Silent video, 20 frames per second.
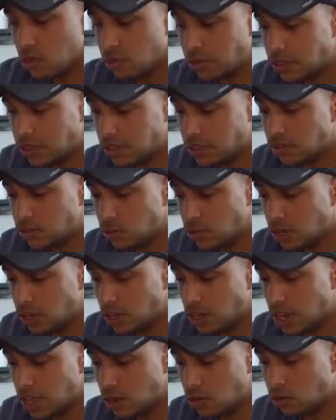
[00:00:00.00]
But this will
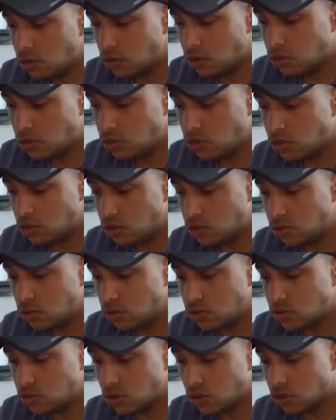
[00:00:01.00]
allow you to do
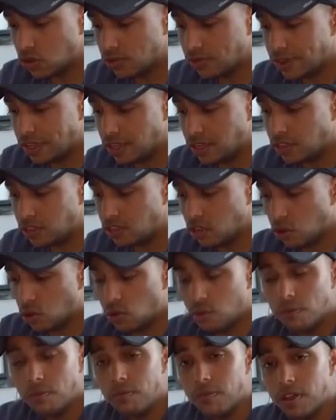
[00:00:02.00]
sort of a
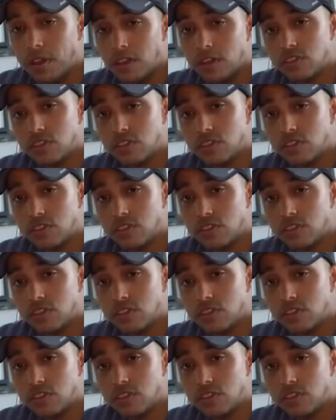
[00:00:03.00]
dome.